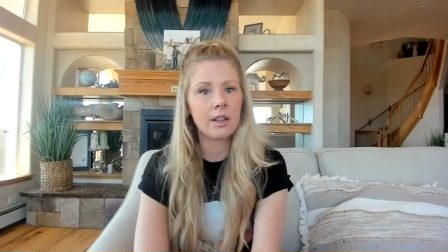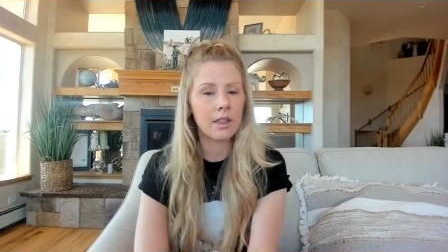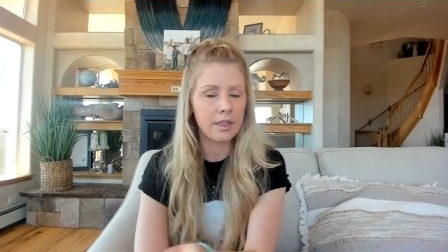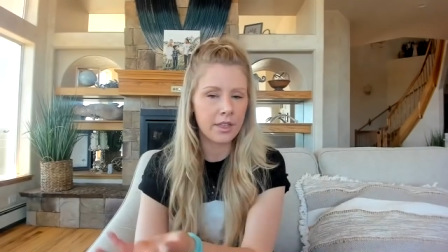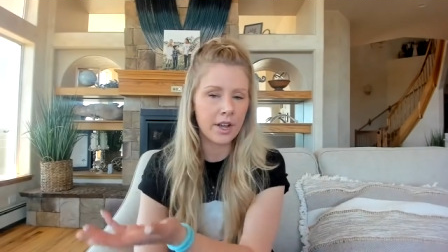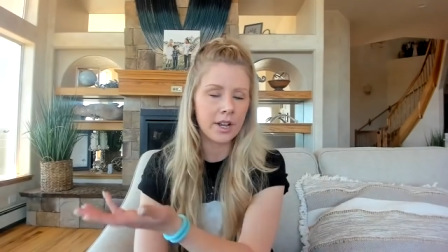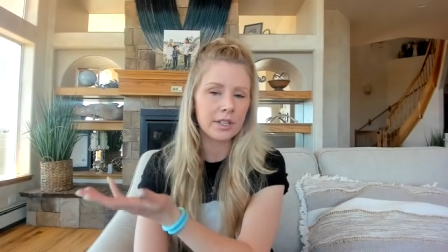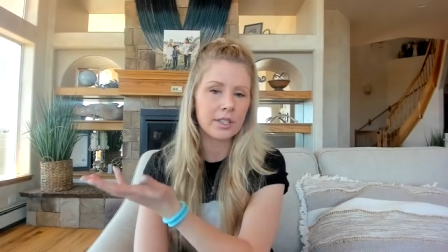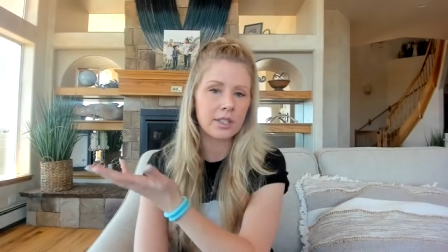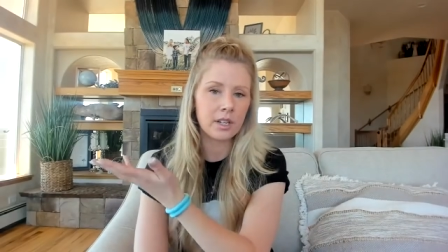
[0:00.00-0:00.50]

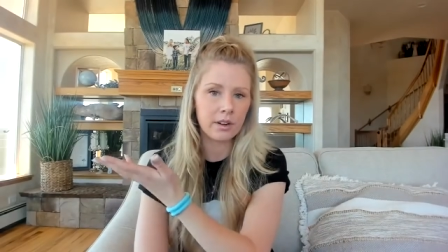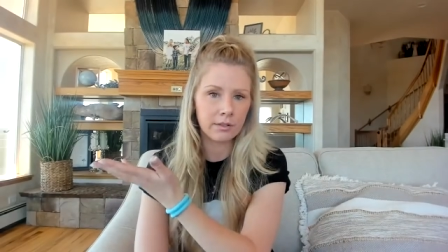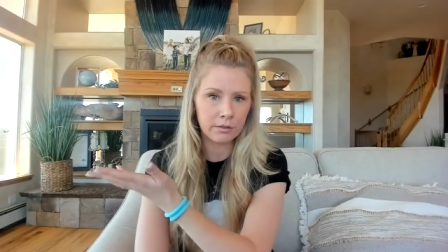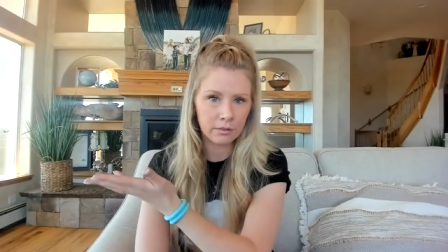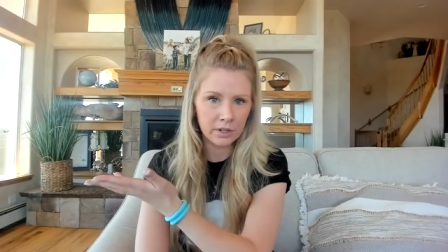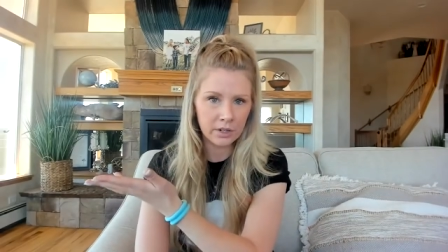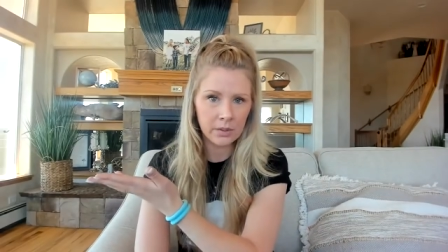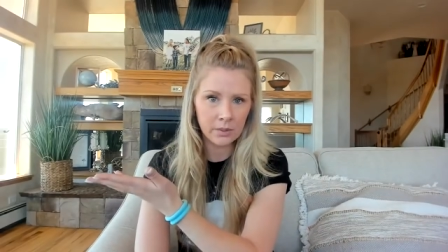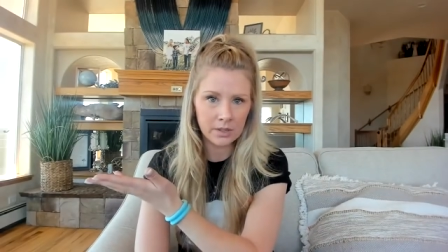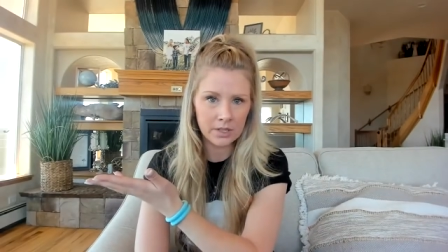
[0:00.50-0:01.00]
thus a
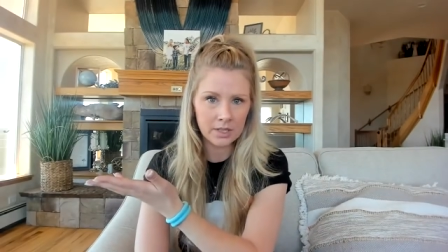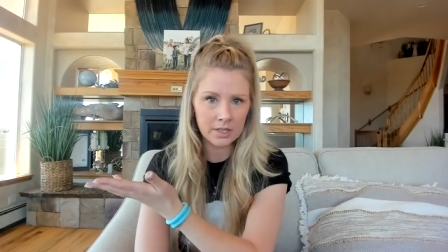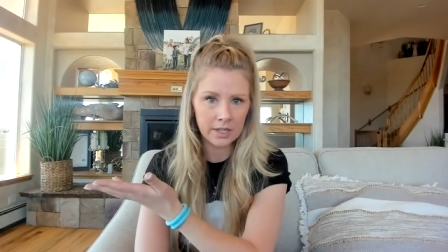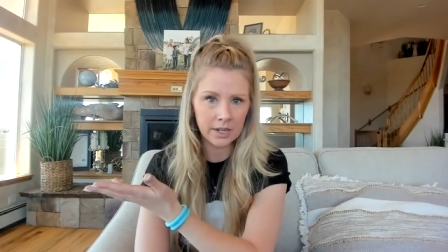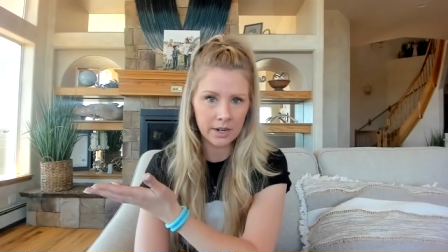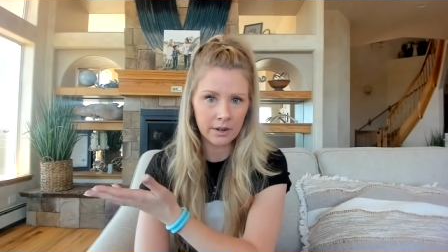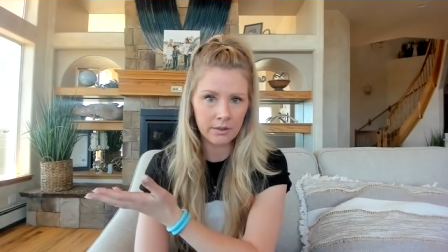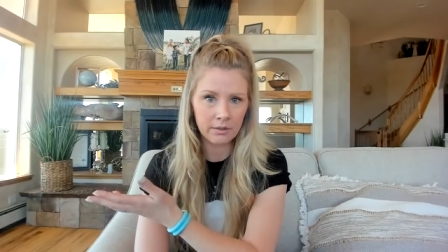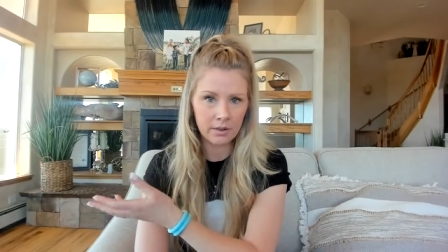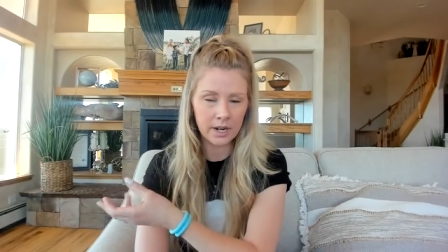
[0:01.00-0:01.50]

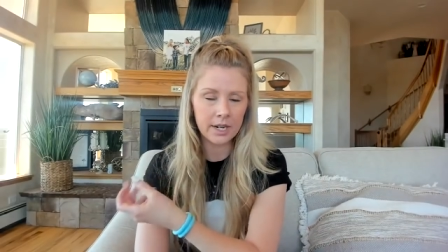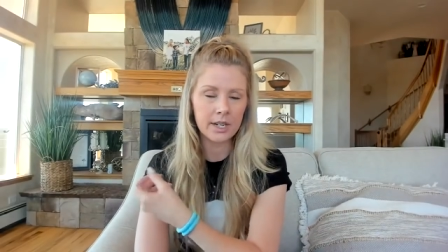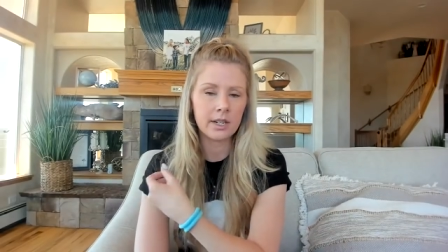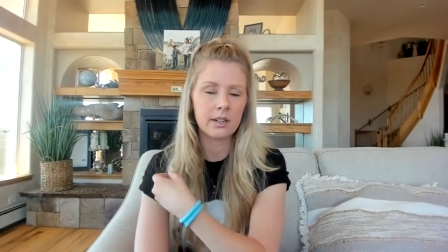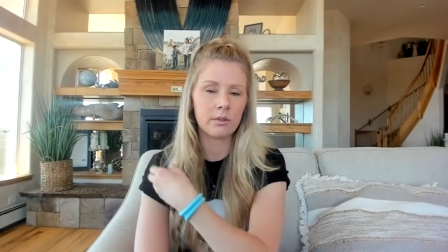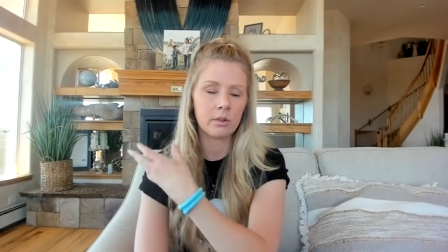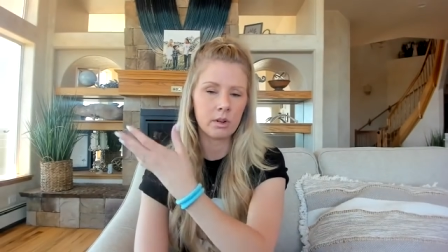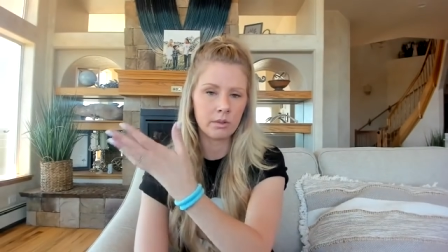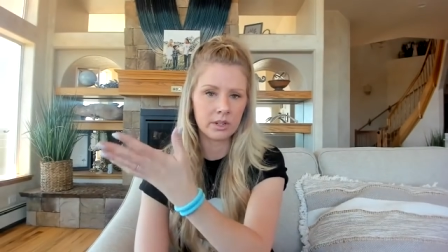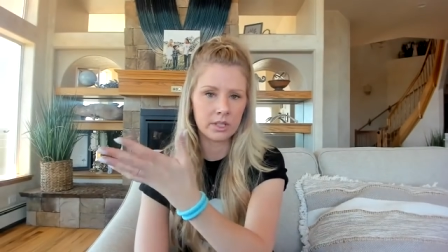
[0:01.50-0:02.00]
frequency, right?
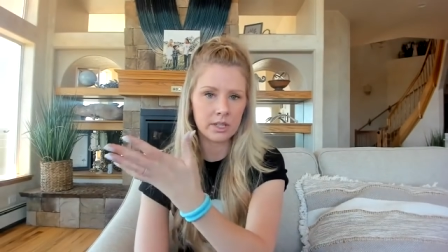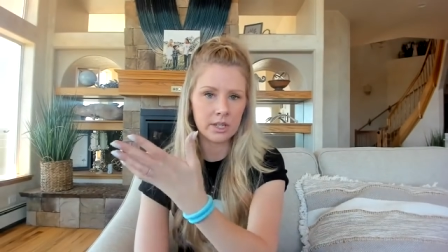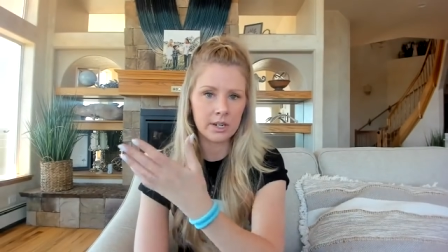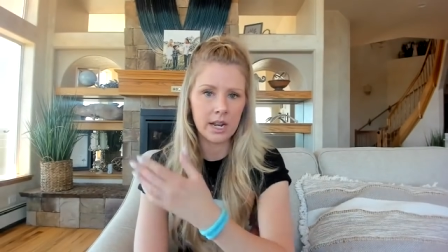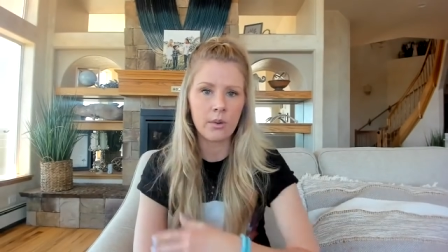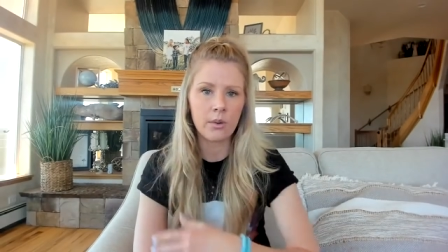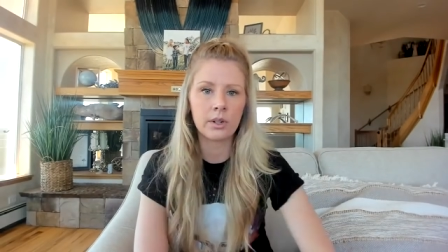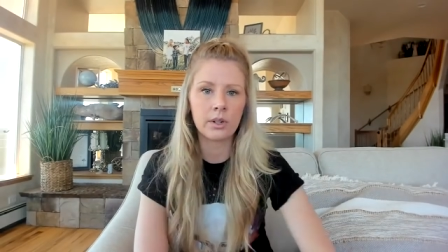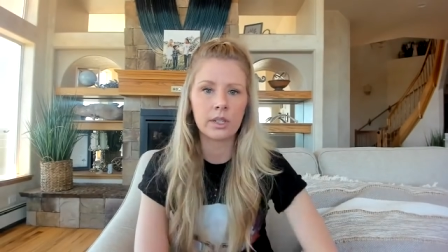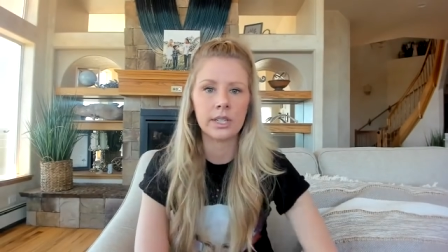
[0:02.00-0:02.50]
What we send
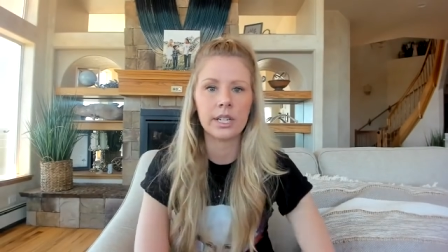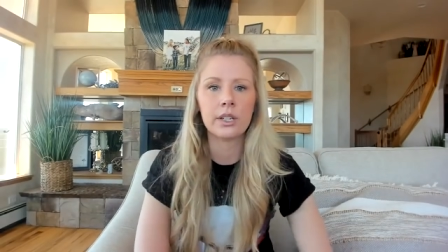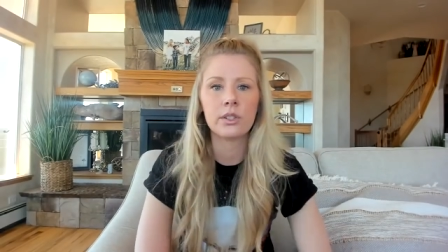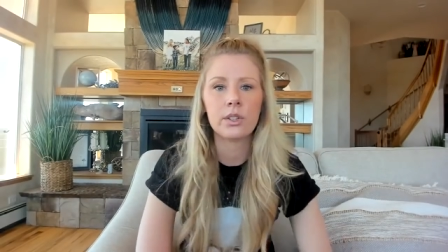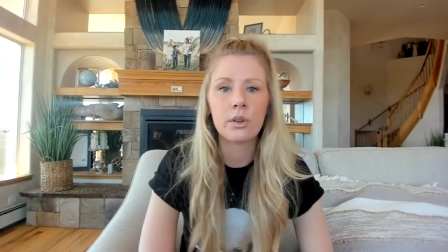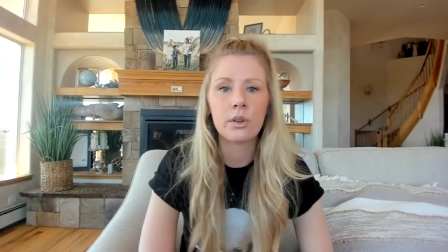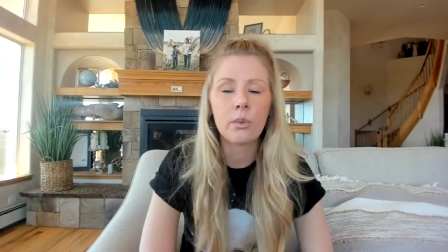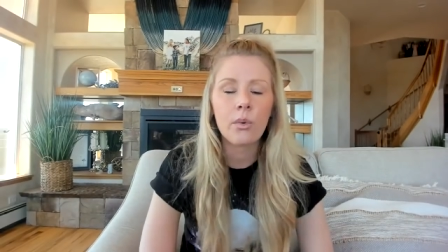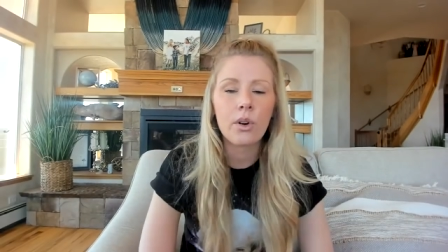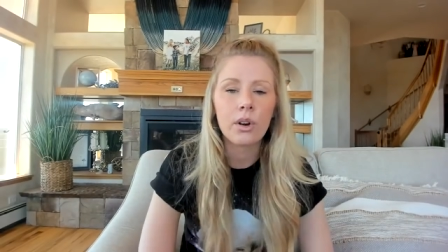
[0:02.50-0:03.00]
outwardly into
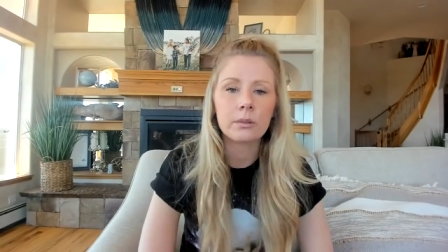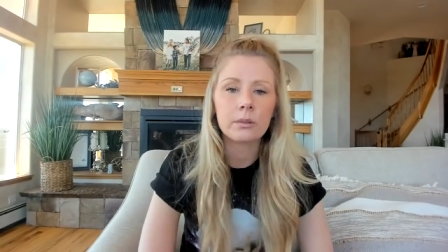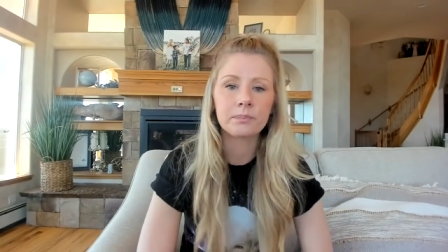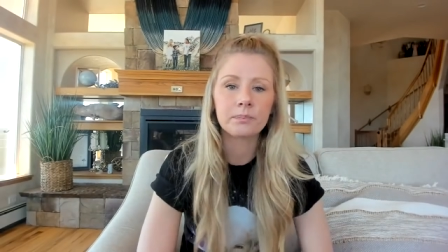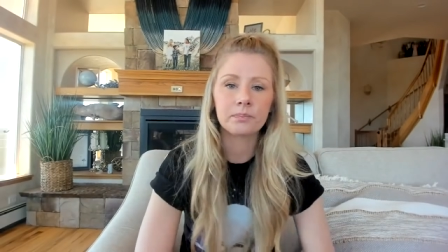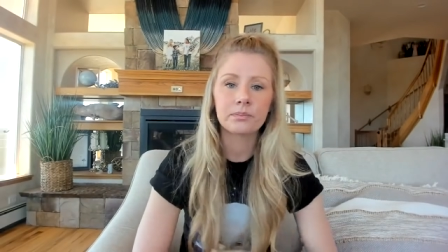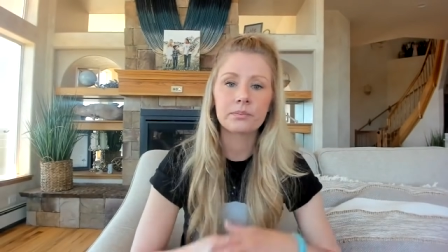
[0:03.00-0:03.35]
the world.